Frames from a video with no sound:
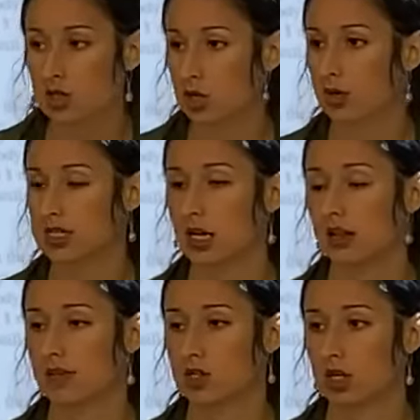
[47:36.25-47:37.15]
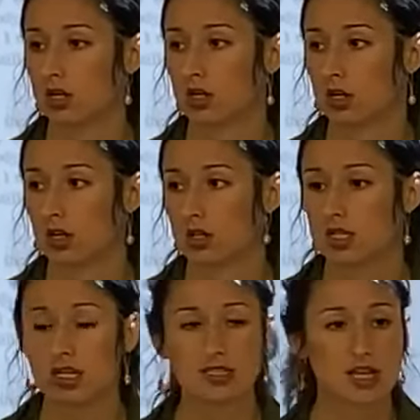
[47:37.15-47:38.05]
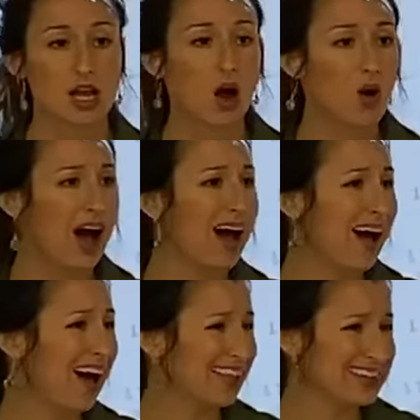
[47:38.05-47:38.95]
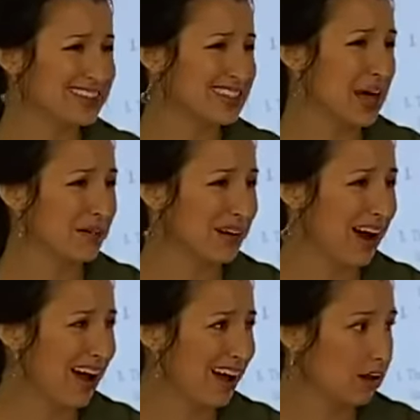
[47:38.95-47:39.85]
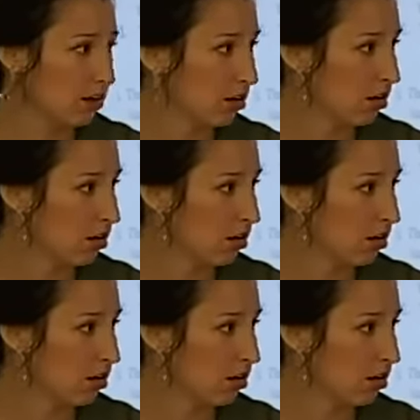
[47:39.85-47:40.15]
show on television. Did he say, oh, haha, this is so great?